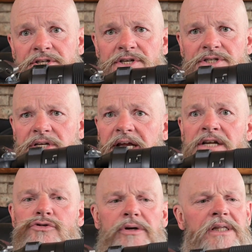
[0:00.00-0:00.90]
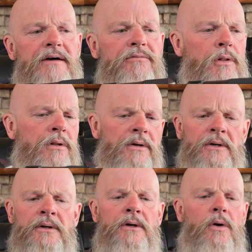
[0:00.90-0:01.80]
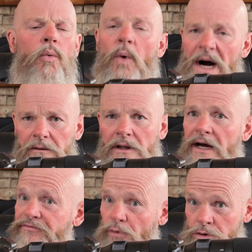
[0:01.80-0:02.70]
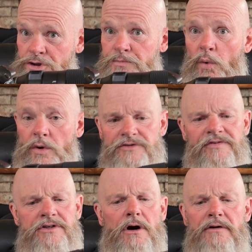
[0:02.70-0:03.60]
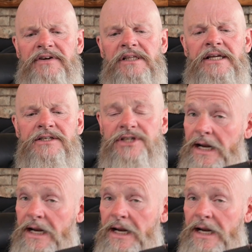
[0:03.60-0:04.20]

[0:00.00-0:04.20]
This is an entry level wildlife or sports photography lens.